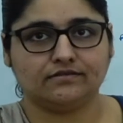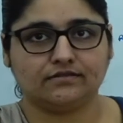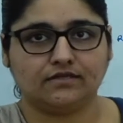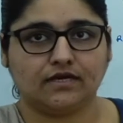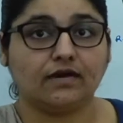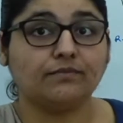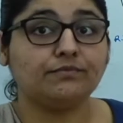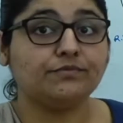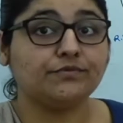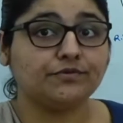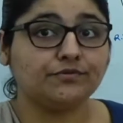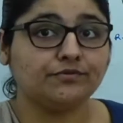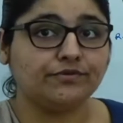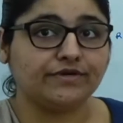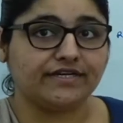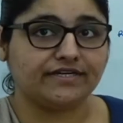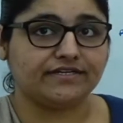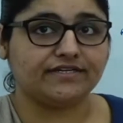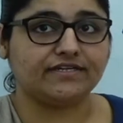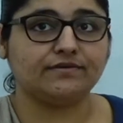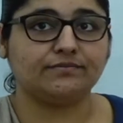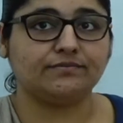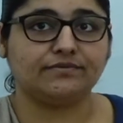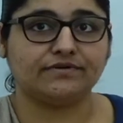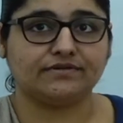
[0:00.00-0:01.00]
up to
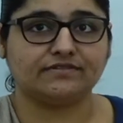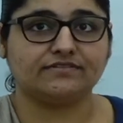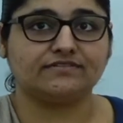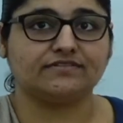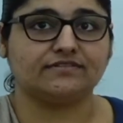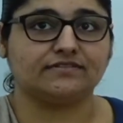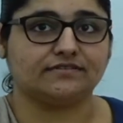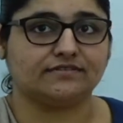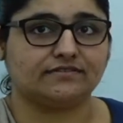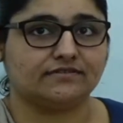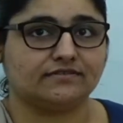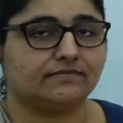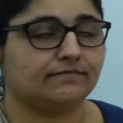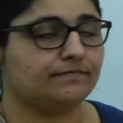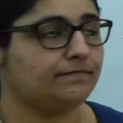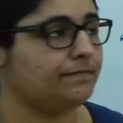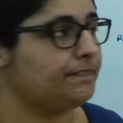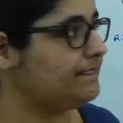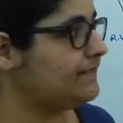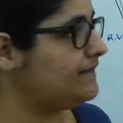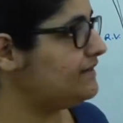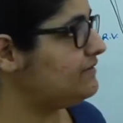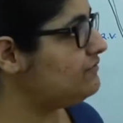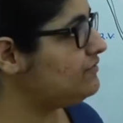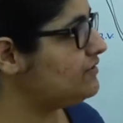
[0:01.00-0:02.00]
80%
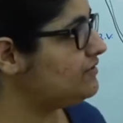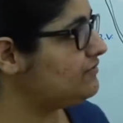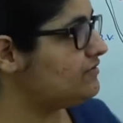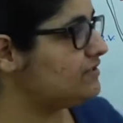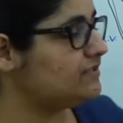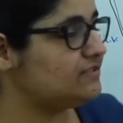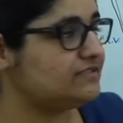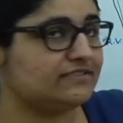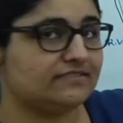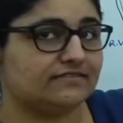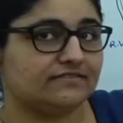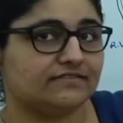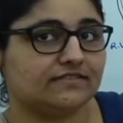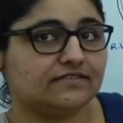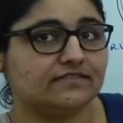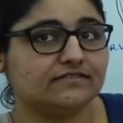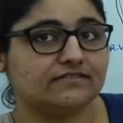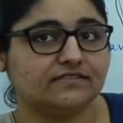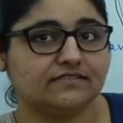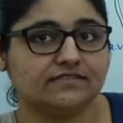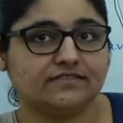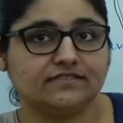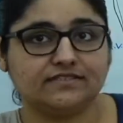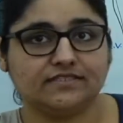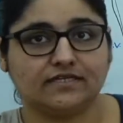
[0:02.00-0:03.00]
that we will discuss
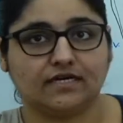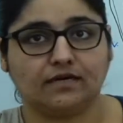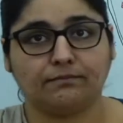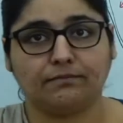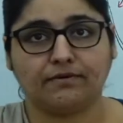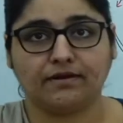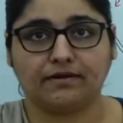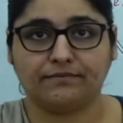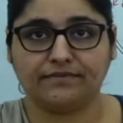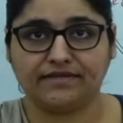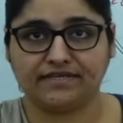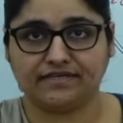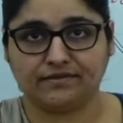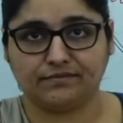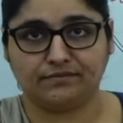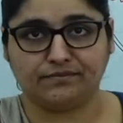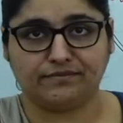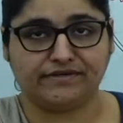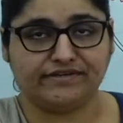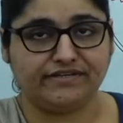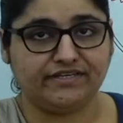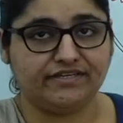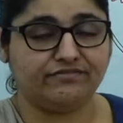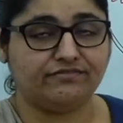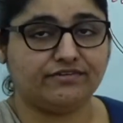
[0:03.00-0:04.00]
in the upcoming
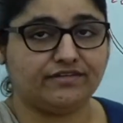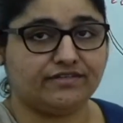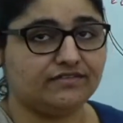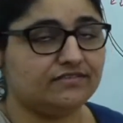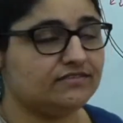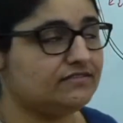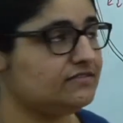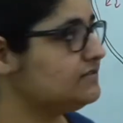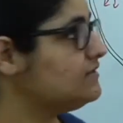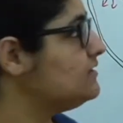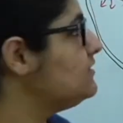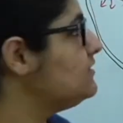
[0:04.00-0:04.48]
events.